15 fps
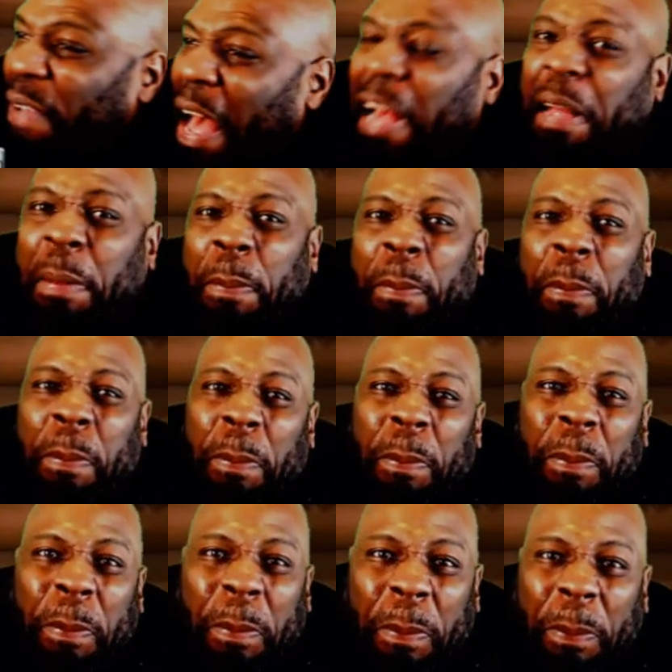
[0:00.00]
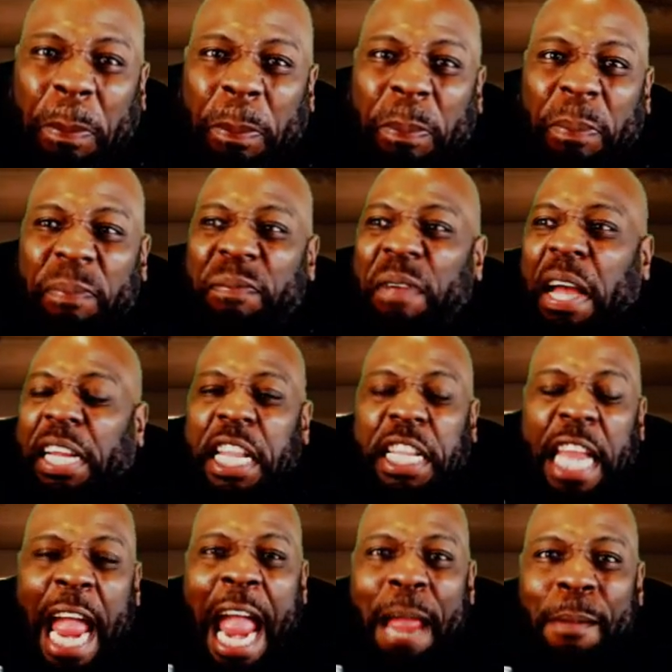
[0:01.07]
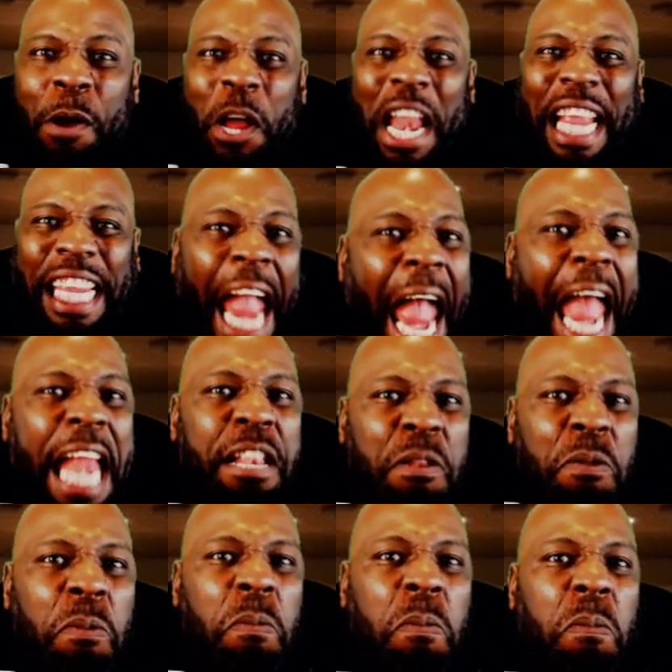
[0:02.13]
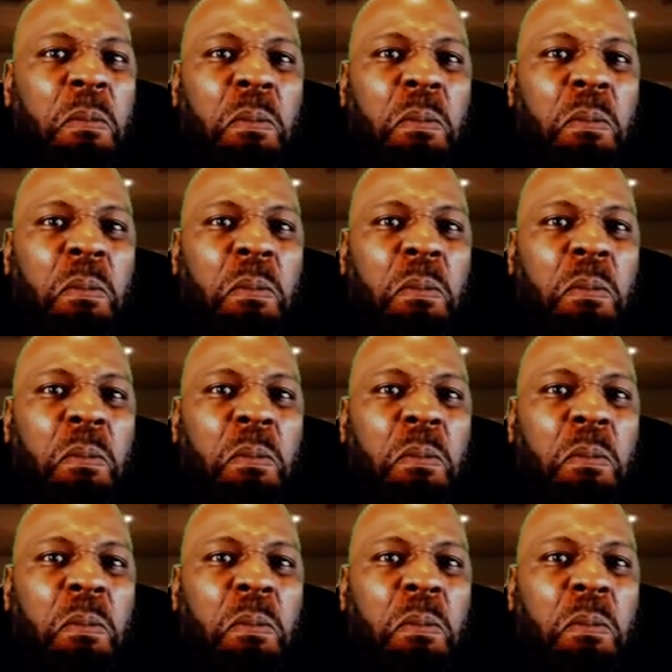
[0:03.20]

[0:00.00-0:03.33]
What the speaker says: Fuck. Fucking game on again.